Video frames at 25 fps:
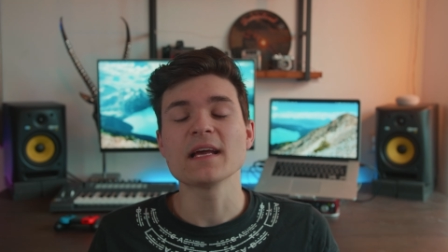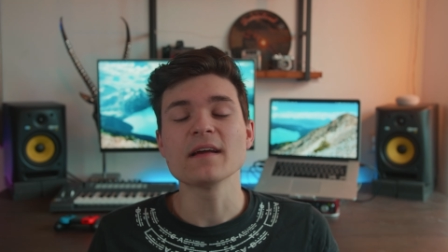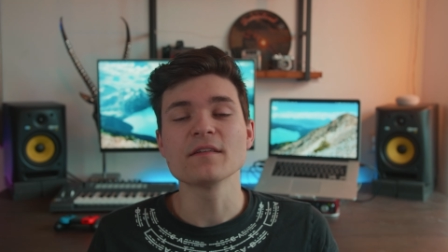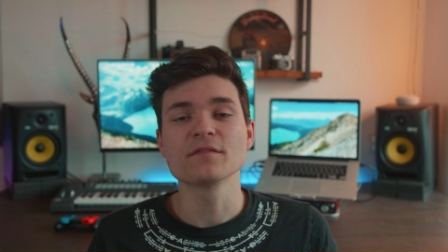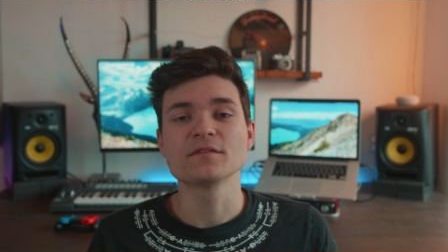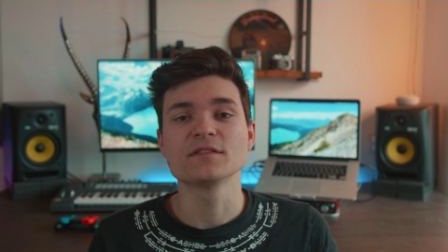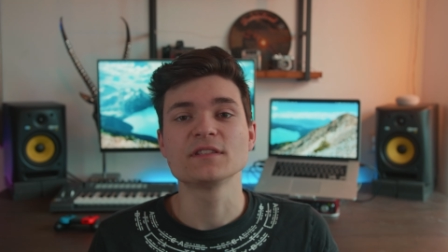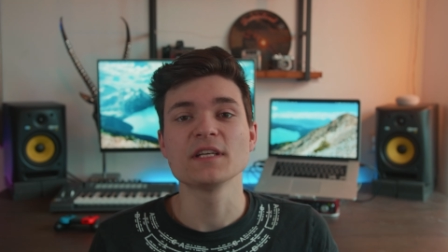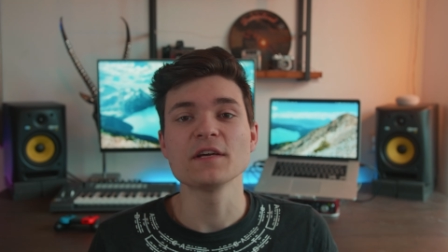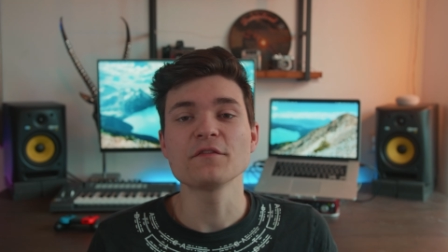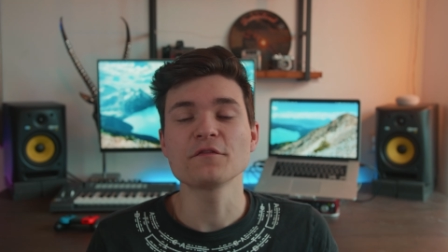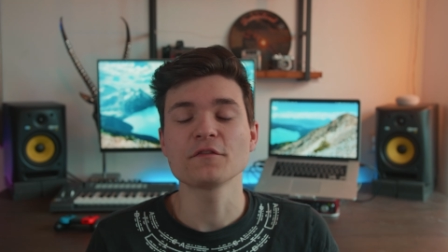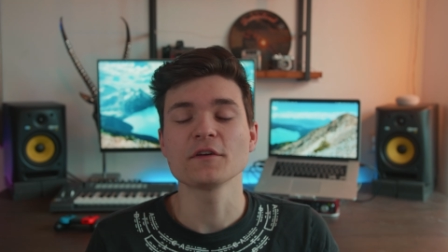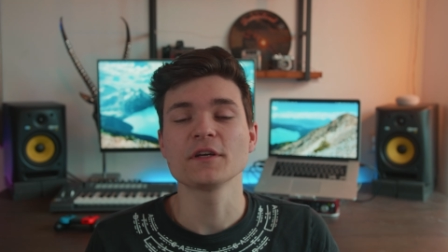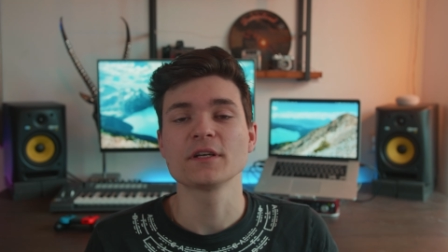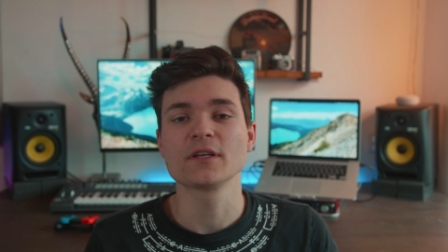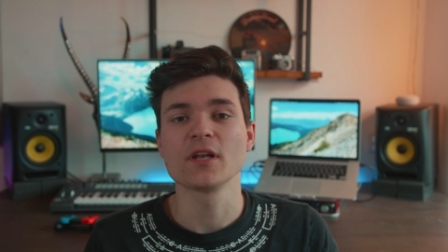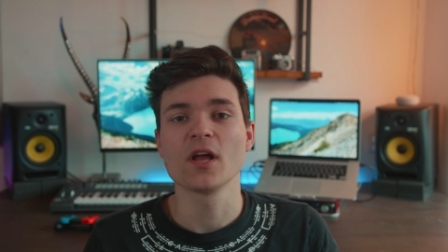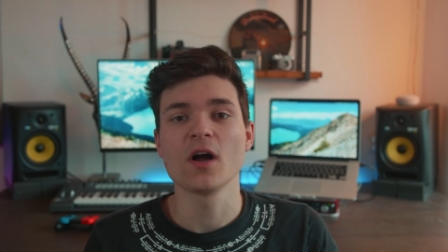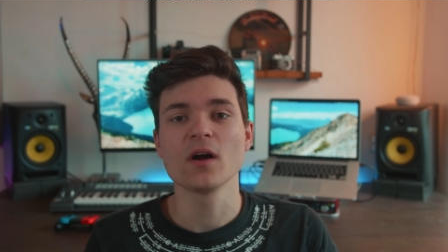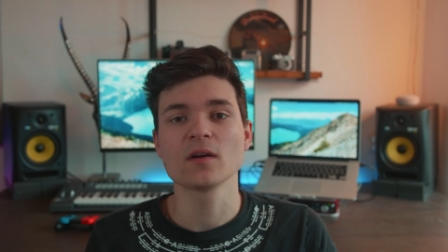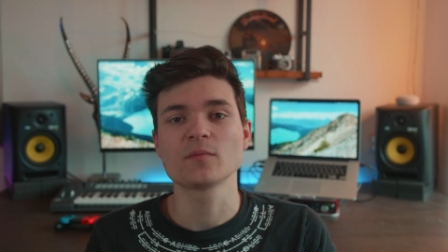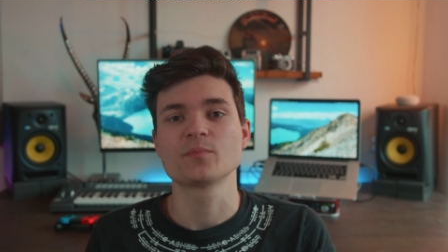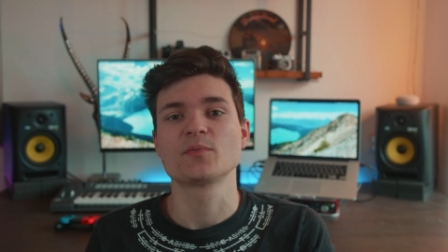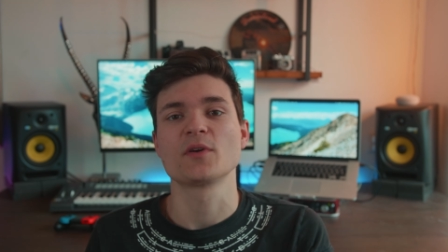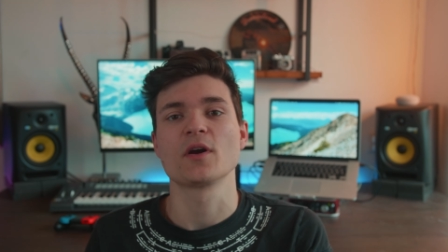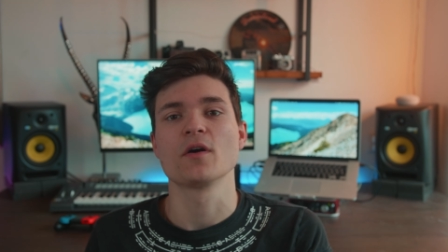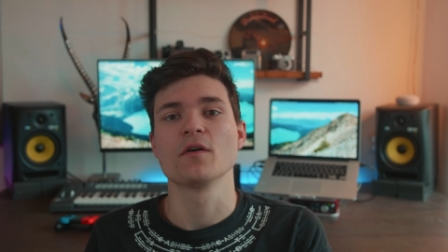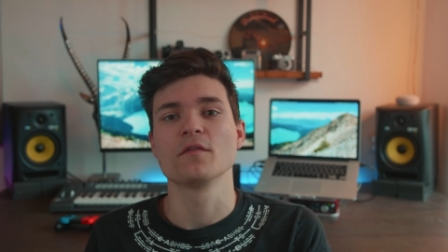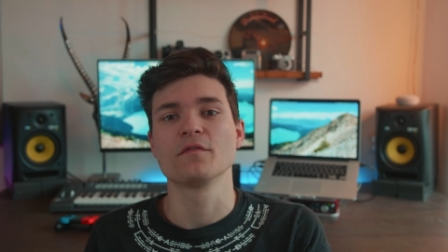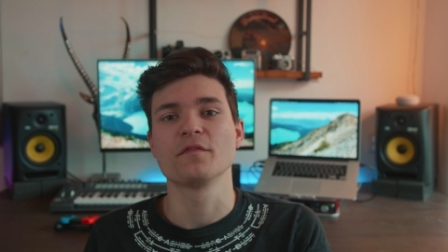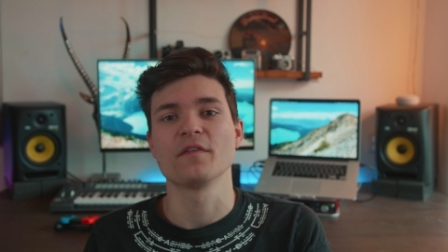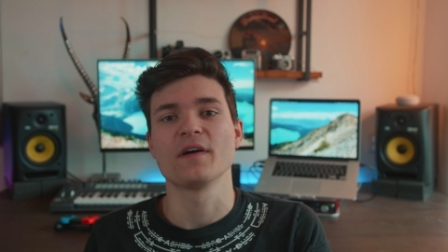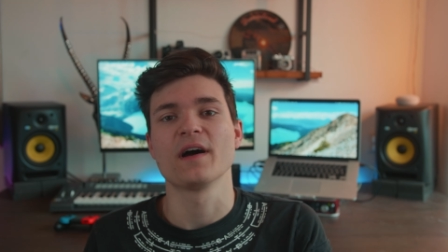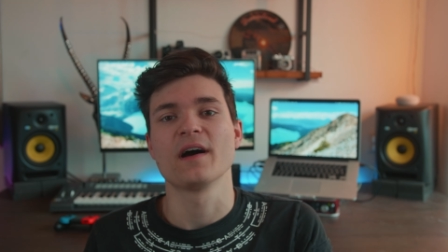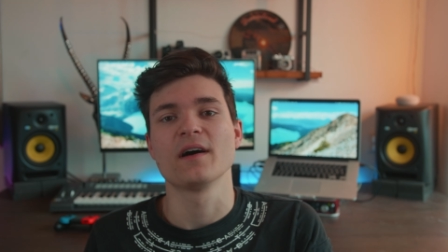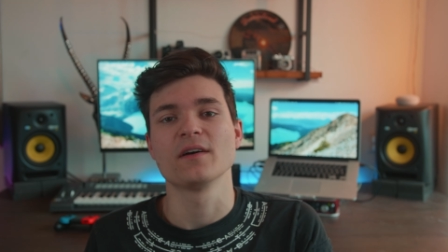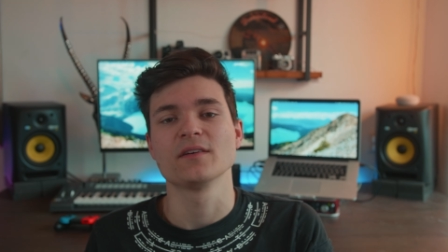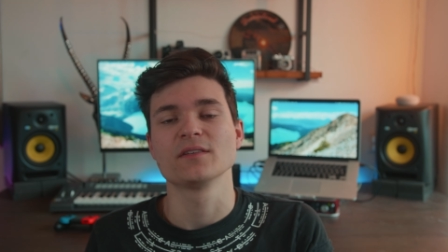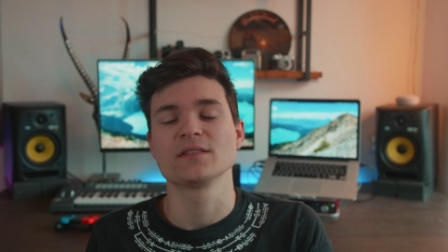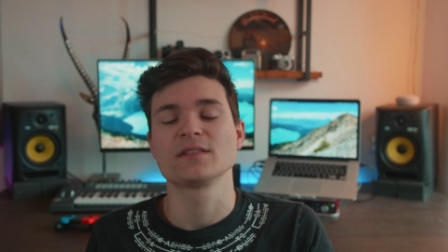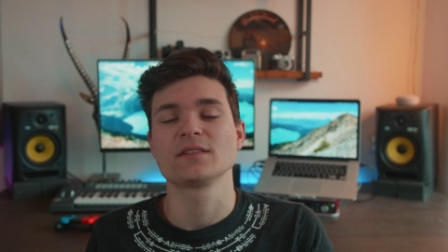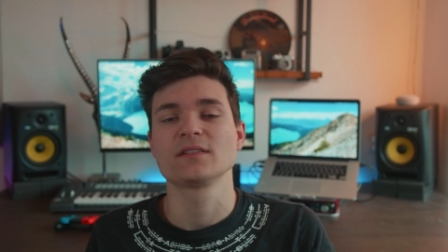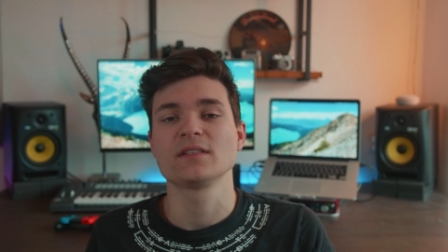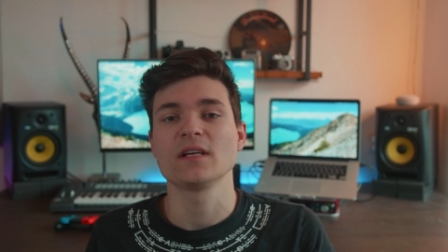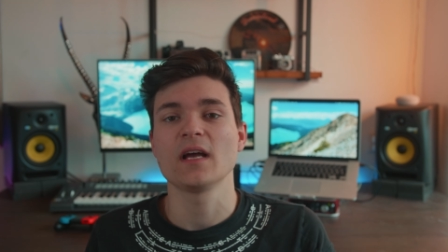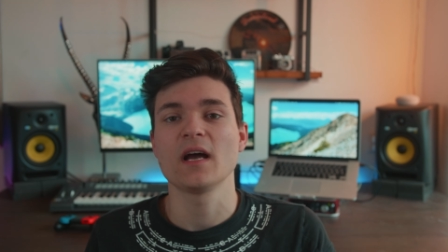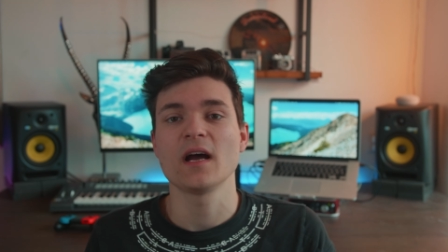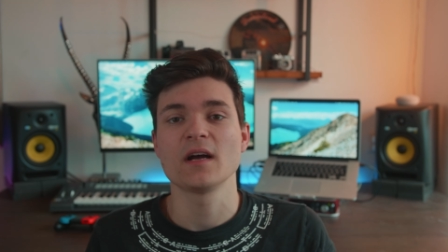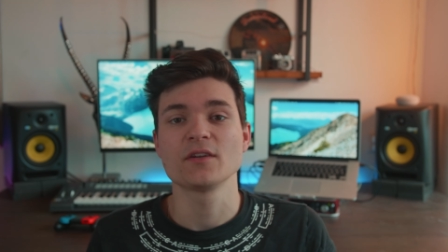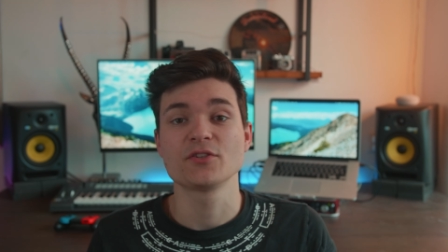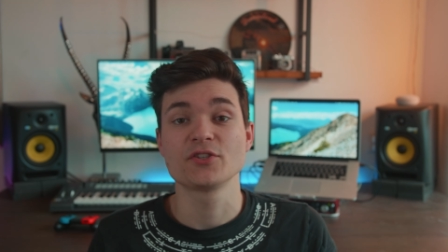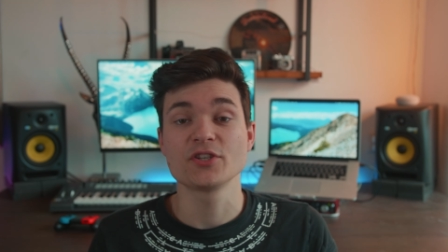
have different log profiles.